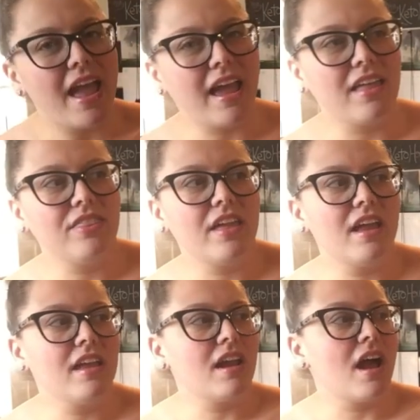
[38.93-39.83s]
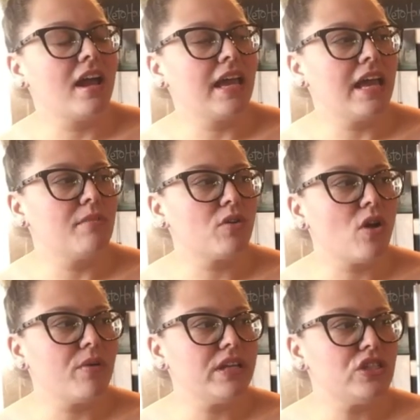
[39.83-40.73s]
And then I am
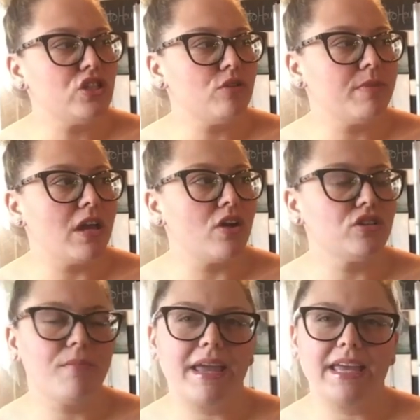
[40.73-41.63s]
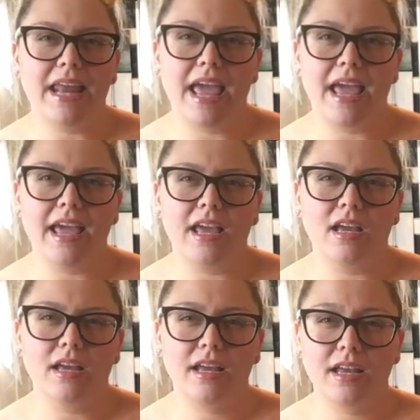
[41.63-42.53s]
going to be also making a
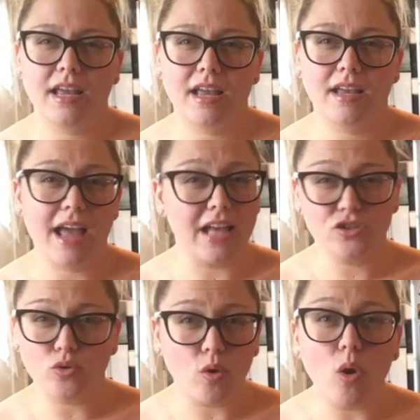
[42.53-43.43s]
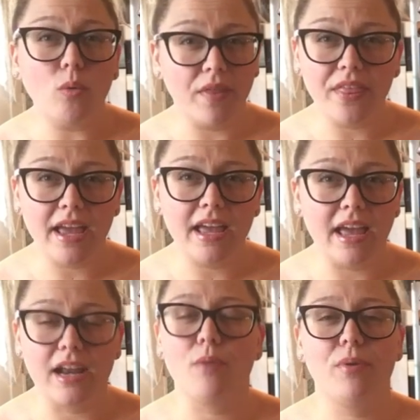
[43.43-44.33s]
casserole with it,
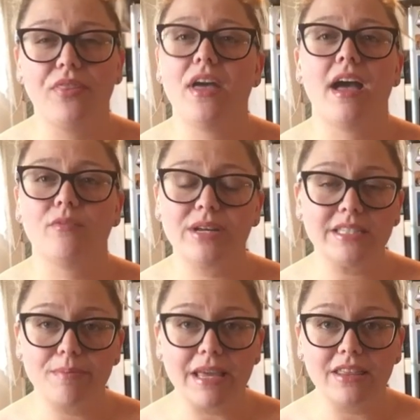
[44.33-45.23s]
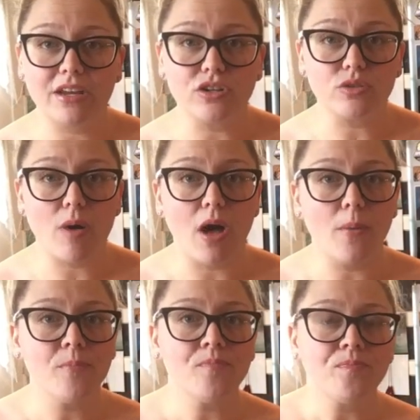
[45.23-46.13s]
and I'll put that recipe in there as well.